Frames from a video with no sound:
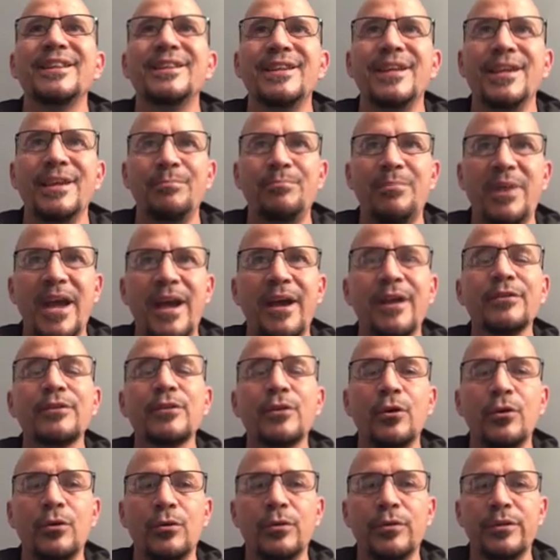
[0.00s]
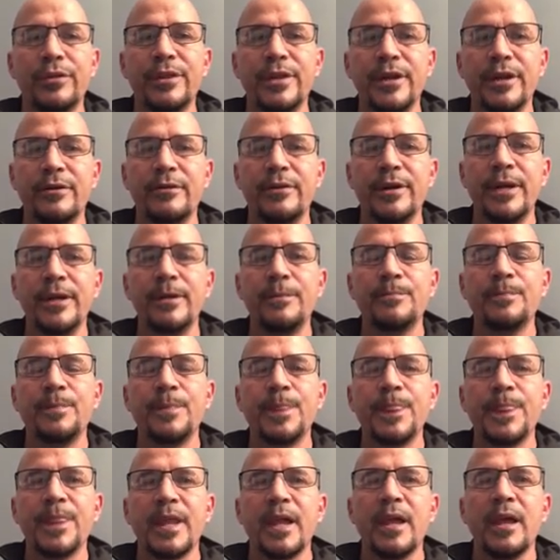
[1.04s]
the path goal theory.
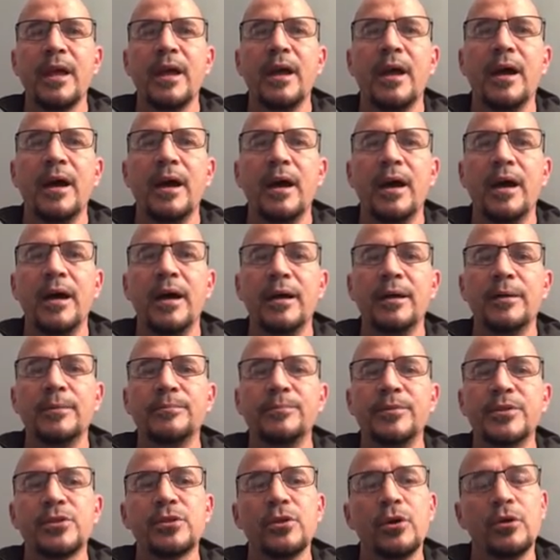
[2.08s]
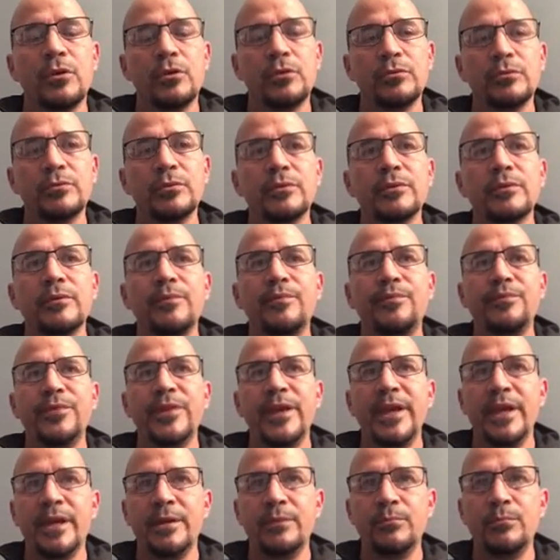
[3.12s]
So
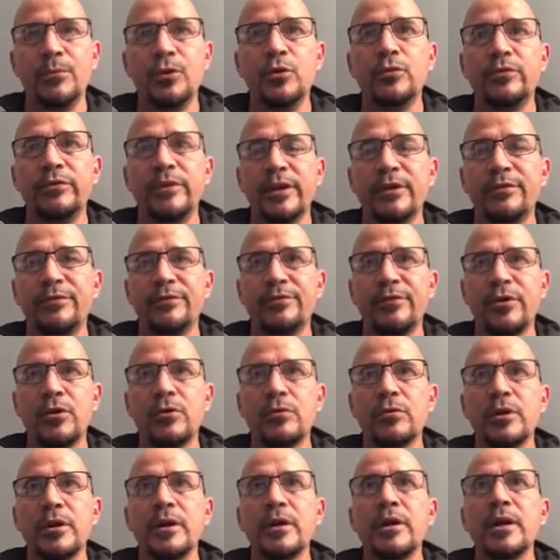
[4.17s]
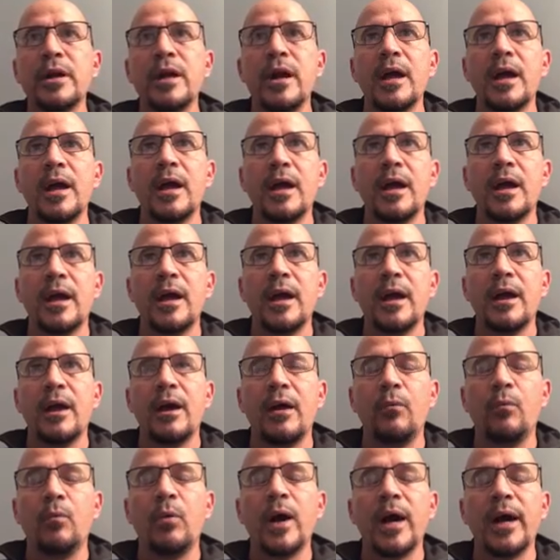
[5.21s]
in moving forward,
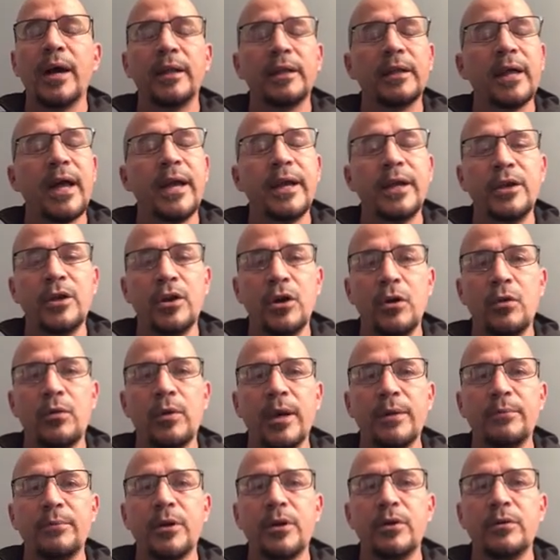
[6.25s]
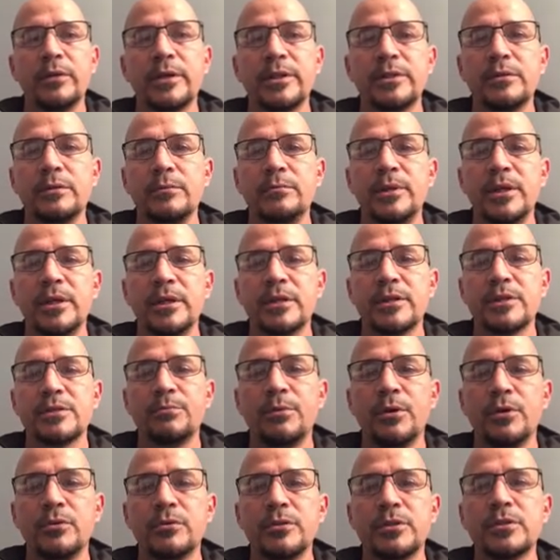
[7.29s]
while I know I'm going to be
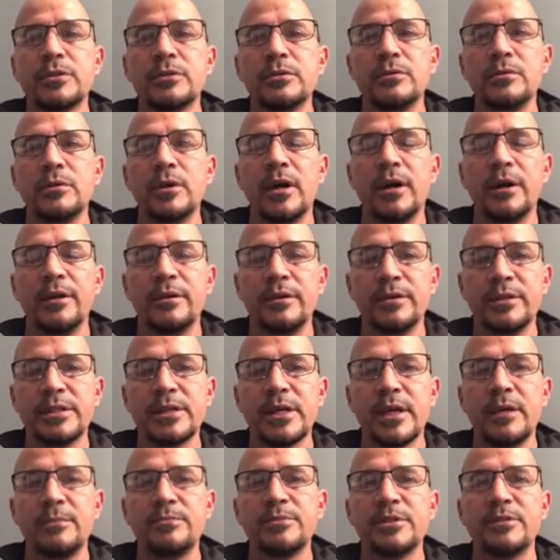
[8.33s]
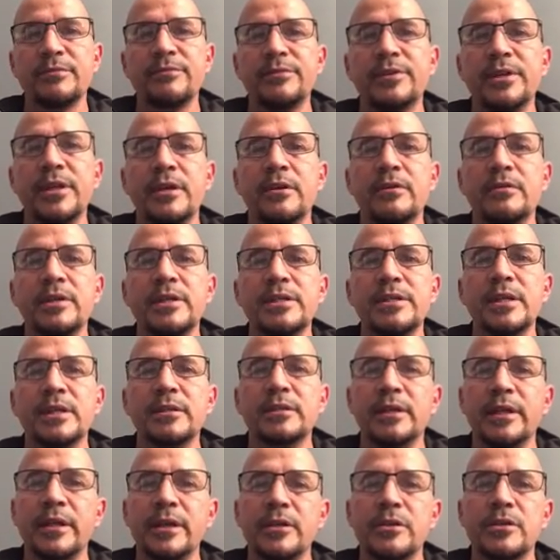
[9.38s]
exposed to other types of theories
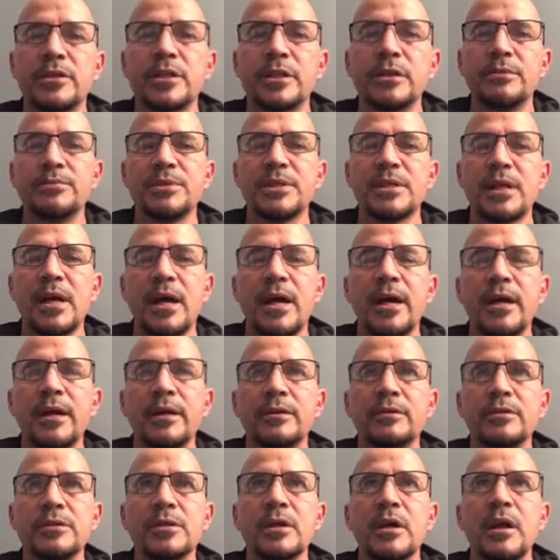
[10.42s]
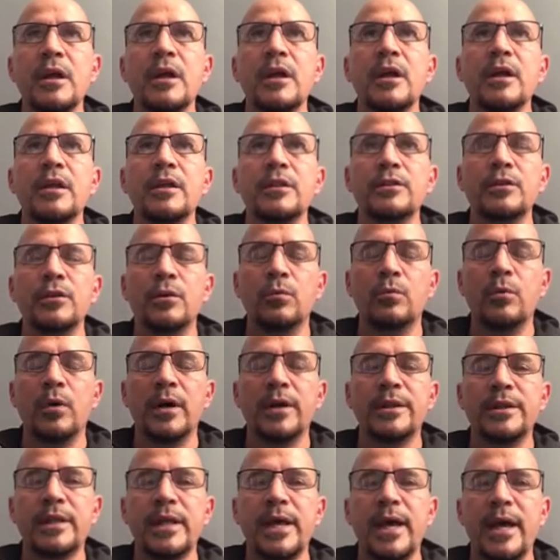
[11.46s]
and leadership styles, the
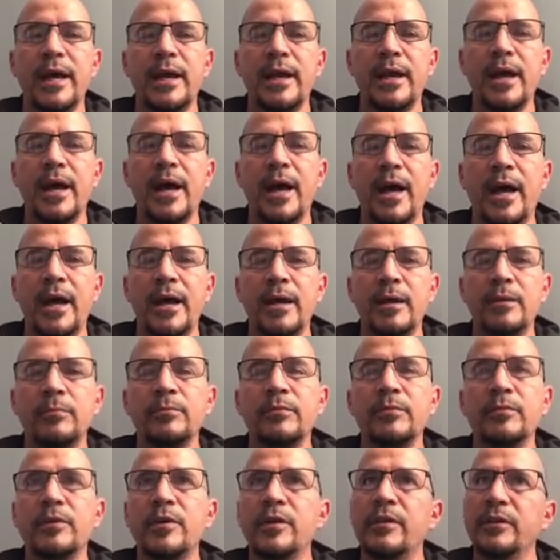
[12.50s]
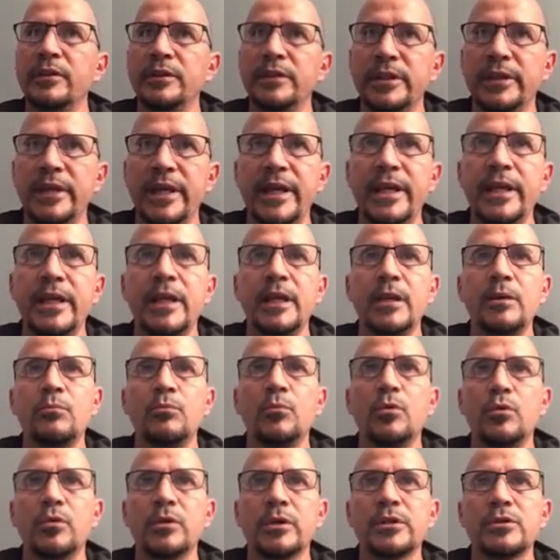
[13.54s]
one that I am leaning
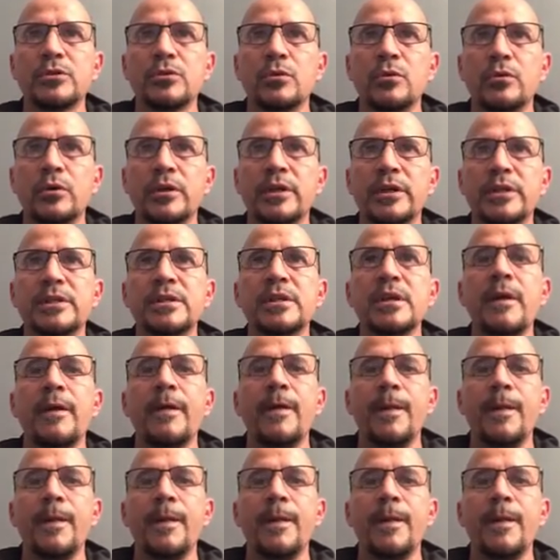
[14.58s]
more towards